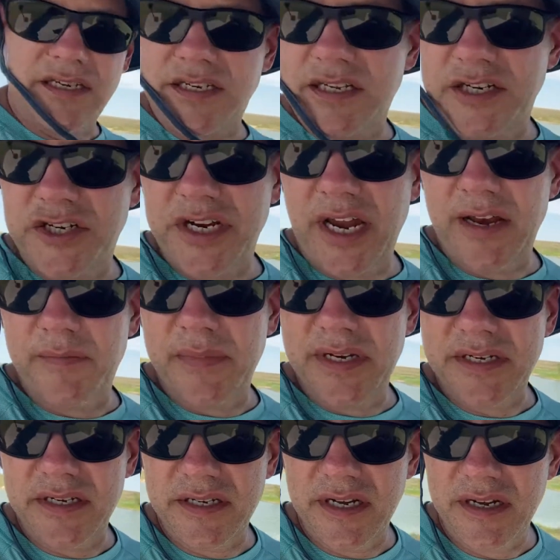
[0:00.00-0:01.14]
the shade
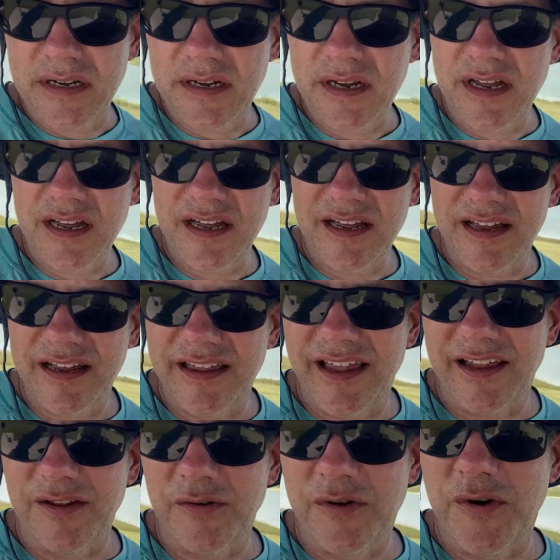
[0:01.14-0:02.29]
misses it, that
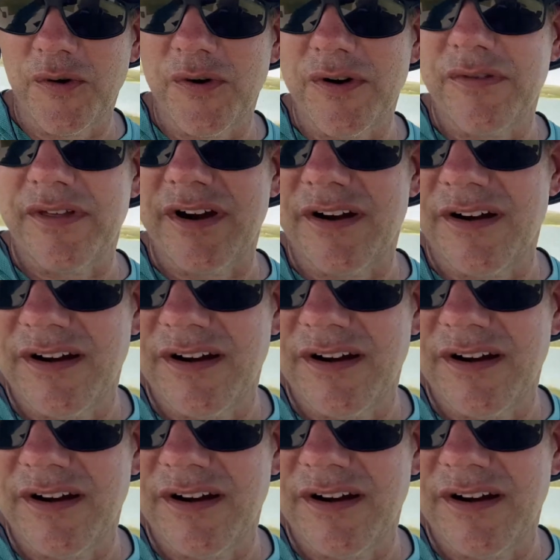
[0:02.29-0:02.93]
little corner there.